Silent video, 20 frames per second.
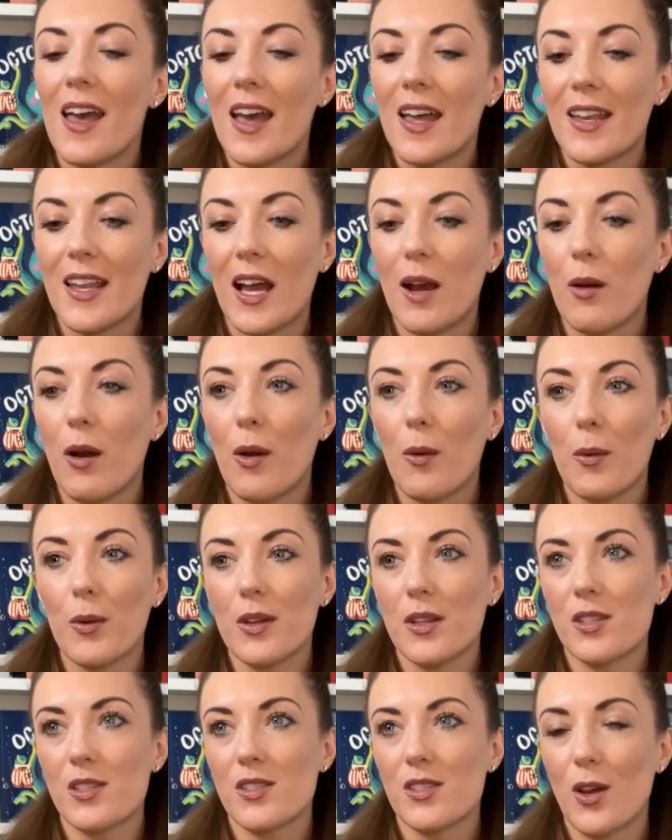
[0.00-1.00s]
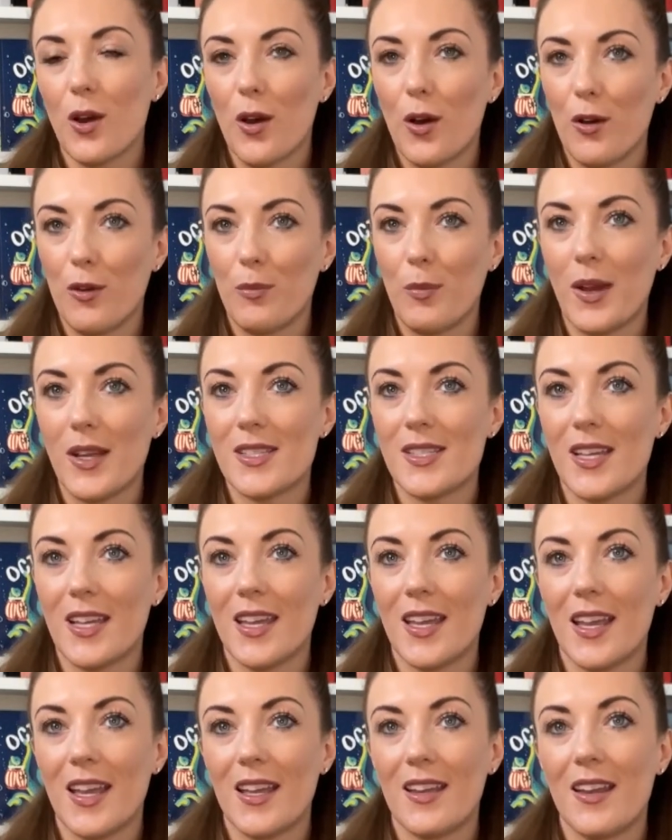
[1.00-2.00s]
Now, I want to start off by
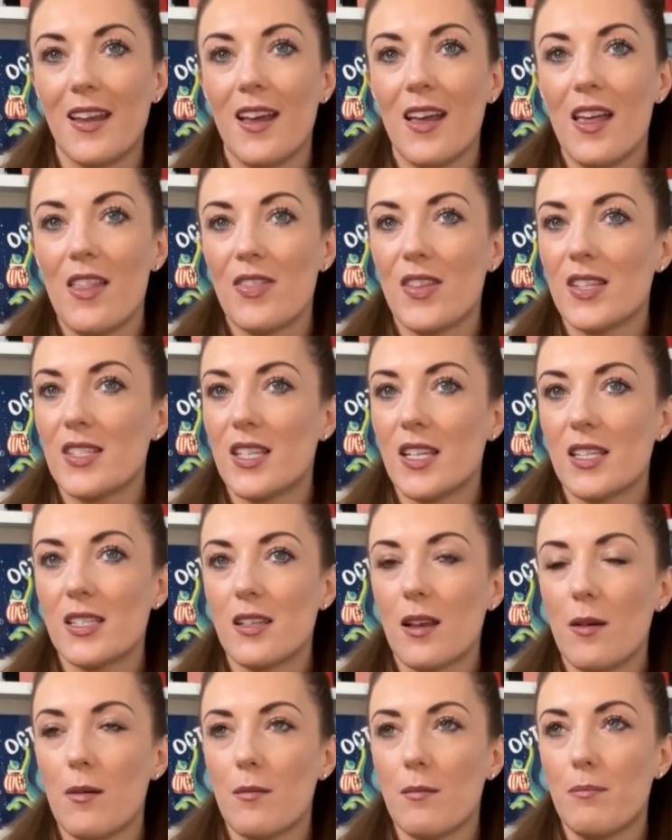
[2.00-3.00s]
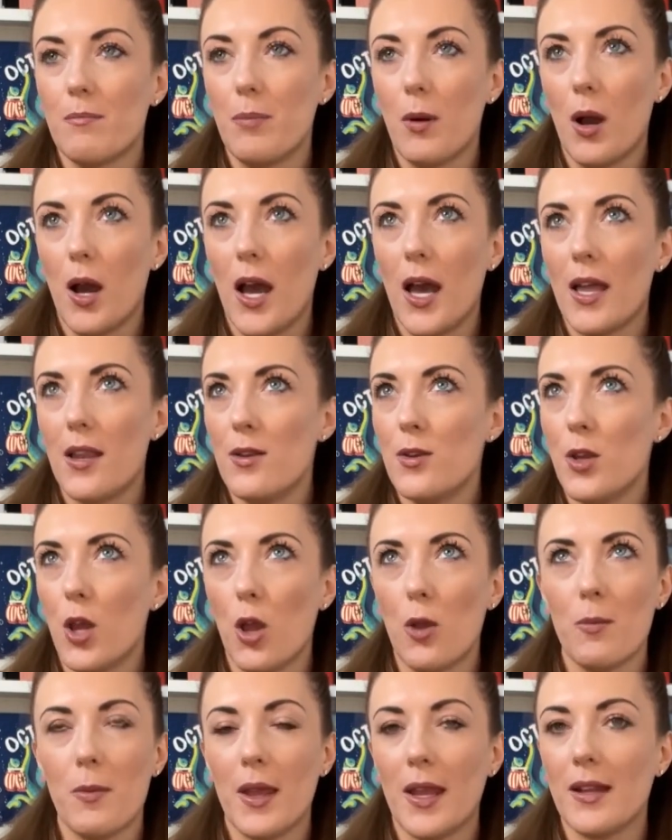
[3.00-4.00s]
saying this is by
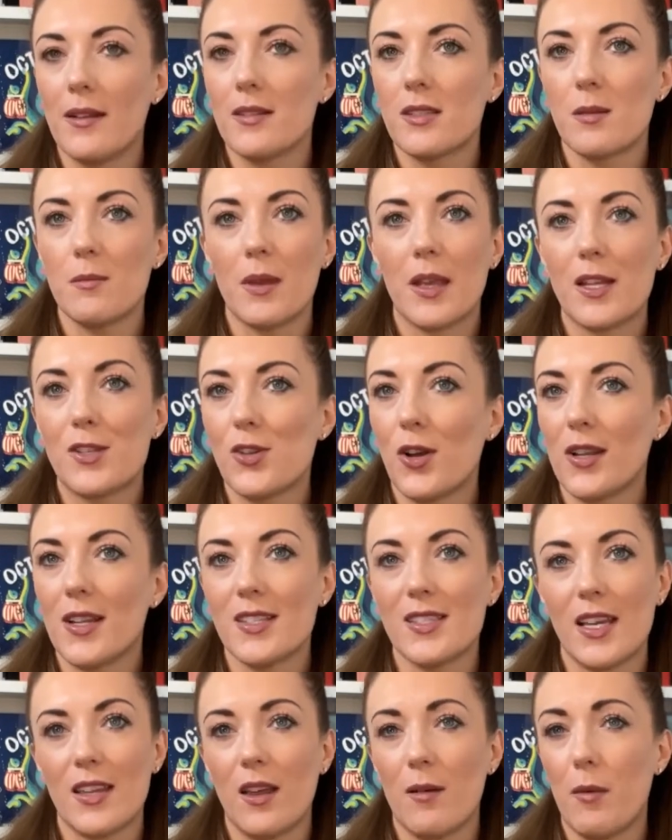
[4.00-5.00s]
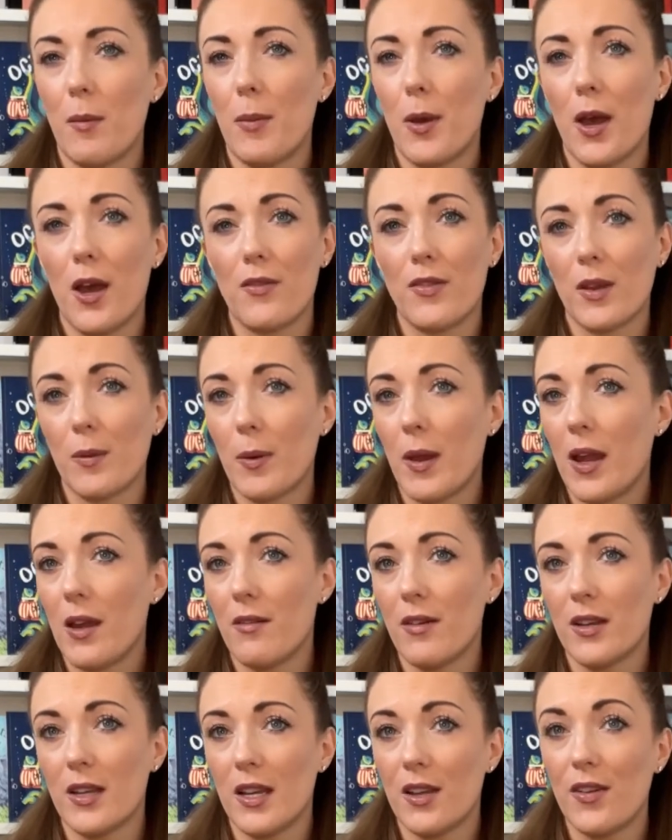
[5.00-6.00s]
no means me trying to say that I'm a perfect
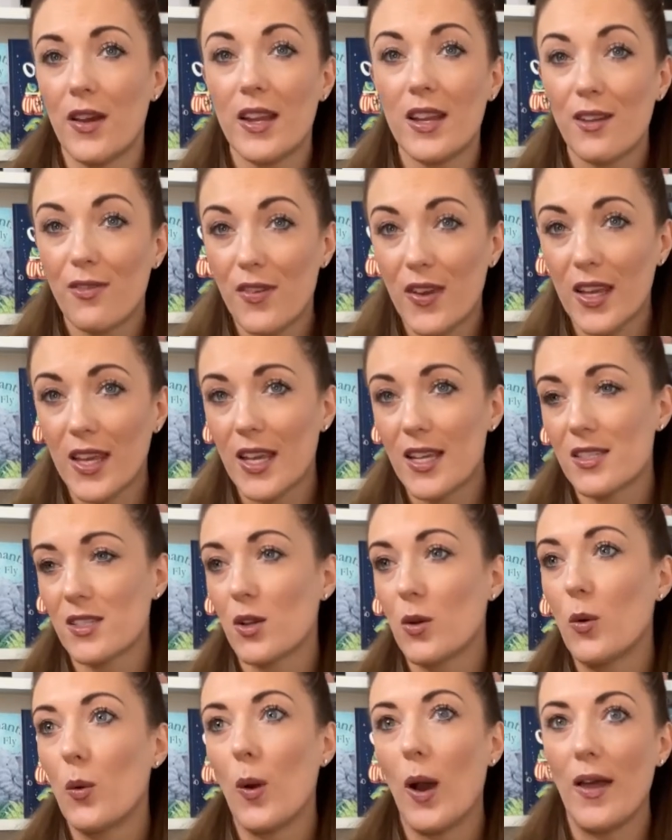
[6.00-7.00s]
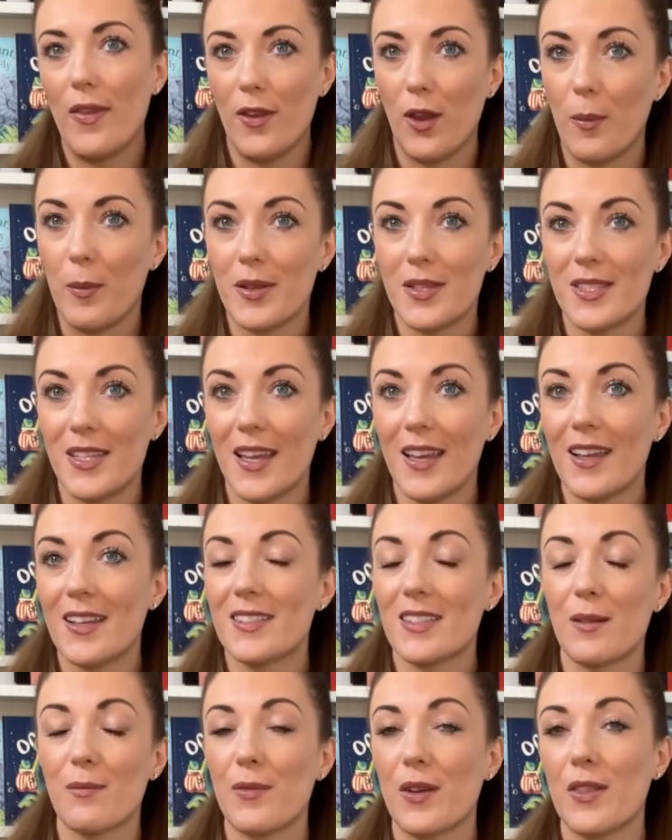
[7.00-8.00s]
parent. If anything, it's quite the opposite. It's
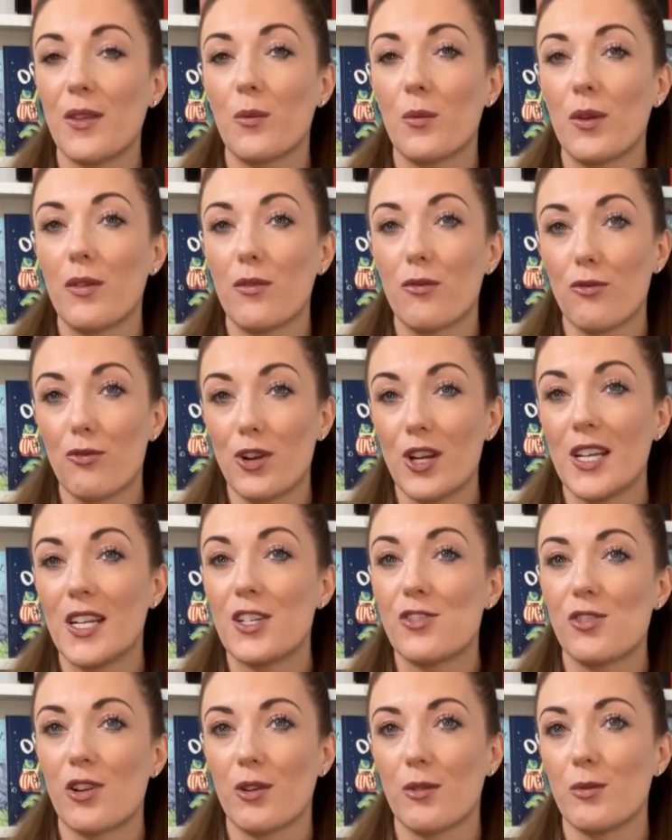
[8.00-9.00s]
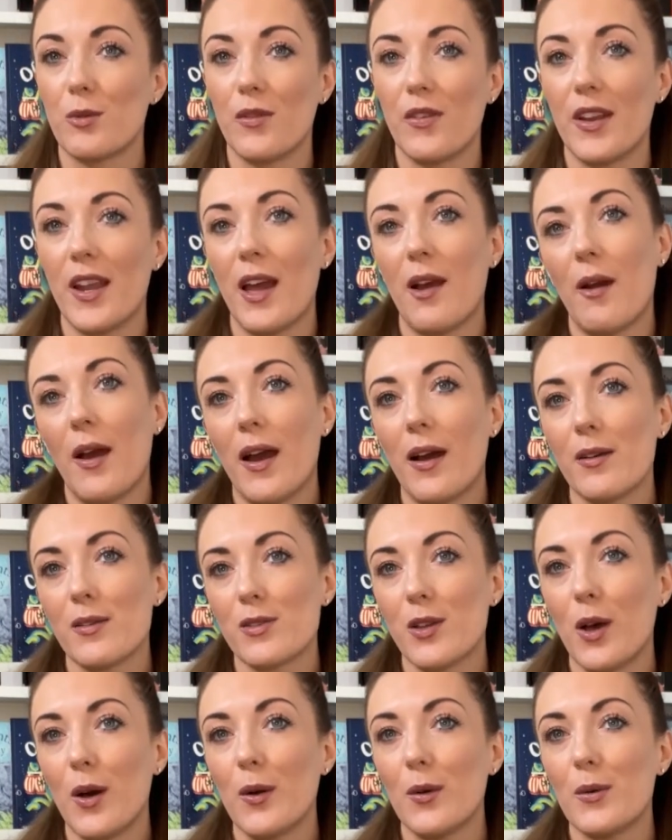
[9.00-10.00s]
something that we've really struggled with in our
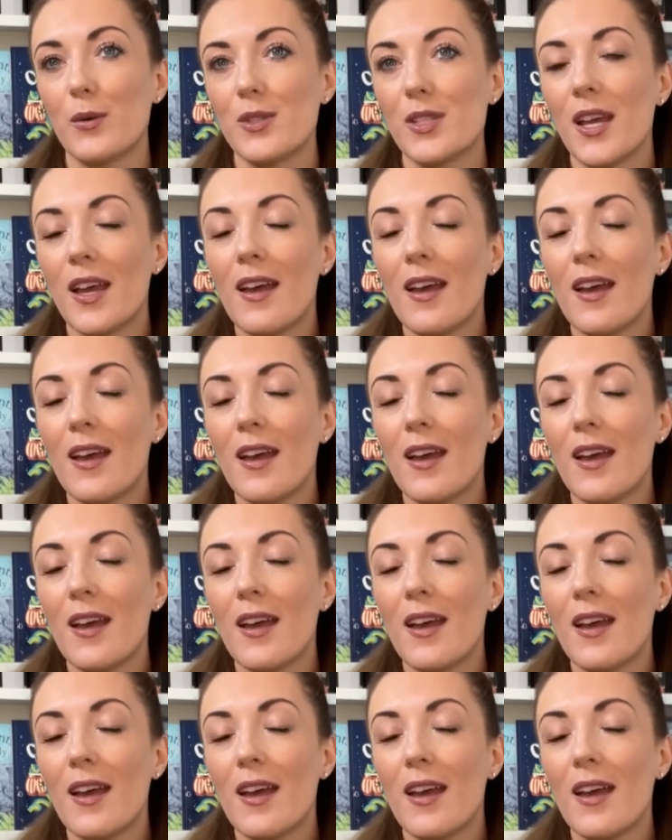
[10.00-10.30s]
household.